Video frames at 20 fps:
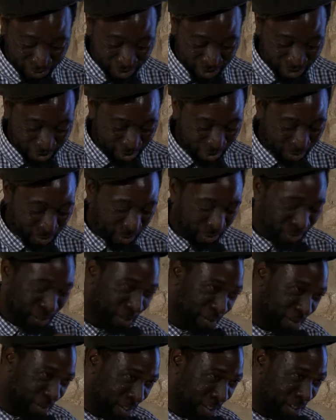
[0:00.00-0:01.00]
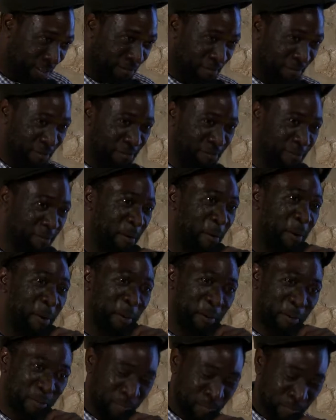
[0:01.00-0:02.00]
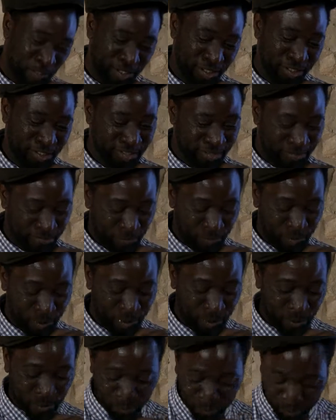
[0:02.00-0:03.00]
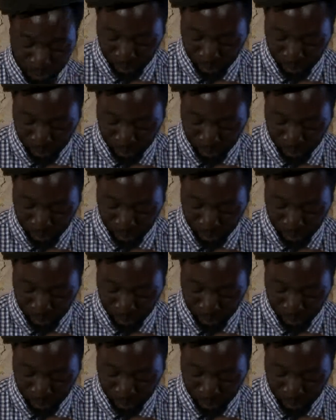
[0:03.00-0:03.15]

to tell you about South Tel Aviv, but, you know,